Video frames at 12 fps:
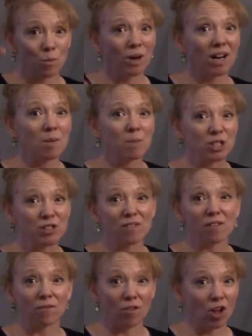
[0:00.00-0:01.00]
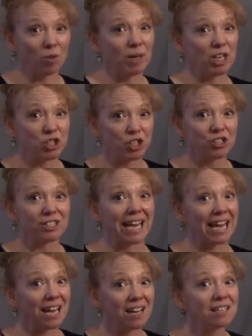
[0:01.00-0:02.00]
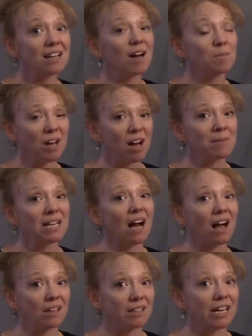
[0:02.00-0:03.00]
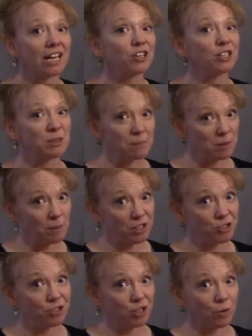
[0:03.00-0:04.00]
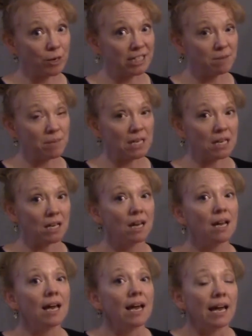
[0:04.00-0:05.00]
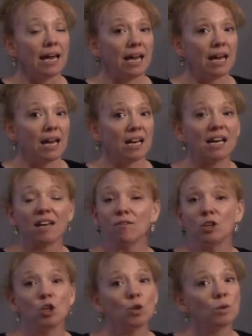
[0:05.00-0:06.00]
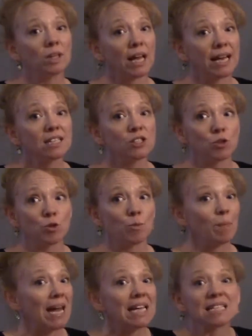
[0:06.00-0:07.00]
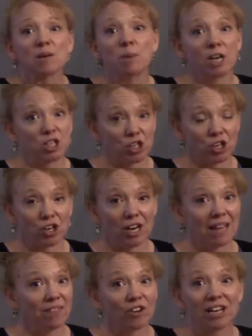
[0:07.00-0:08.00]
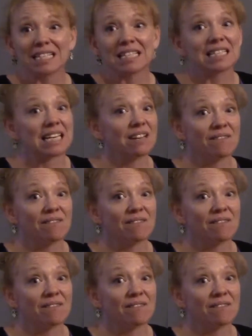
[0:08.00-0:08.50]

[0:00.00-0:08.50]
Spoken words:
what a bunch of the fall pictures and upcoming holiday Christmas pictures are going to be. And if you would like to paint a picture and there isn't an